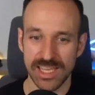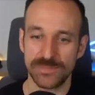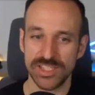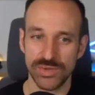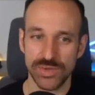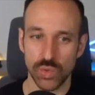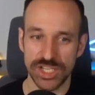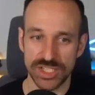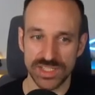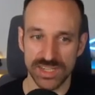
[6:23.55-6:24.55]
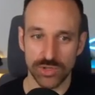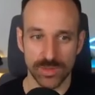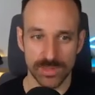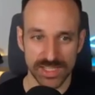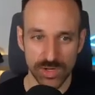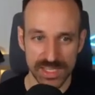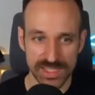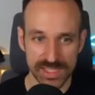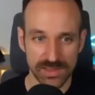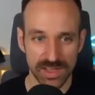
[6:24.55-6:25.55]
but soon we should discover a problem because we already
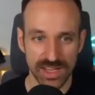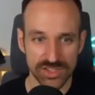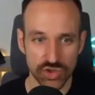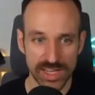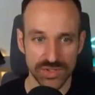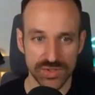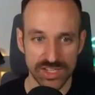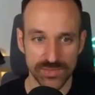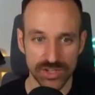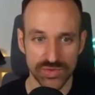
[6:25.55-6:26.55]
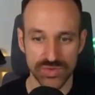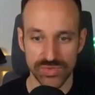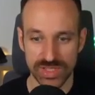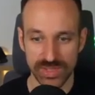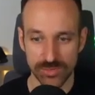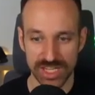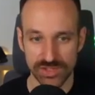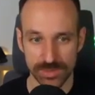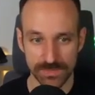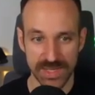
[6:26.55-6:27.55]
see it's trying to connect to Metro to develop
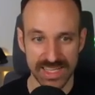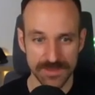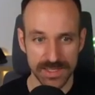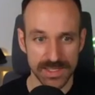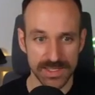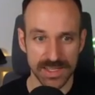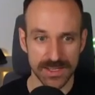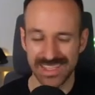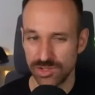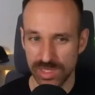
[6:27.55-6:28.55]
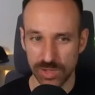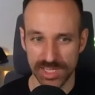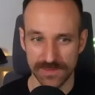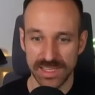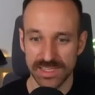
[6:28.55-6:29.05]
JavaScript, but it's not really working.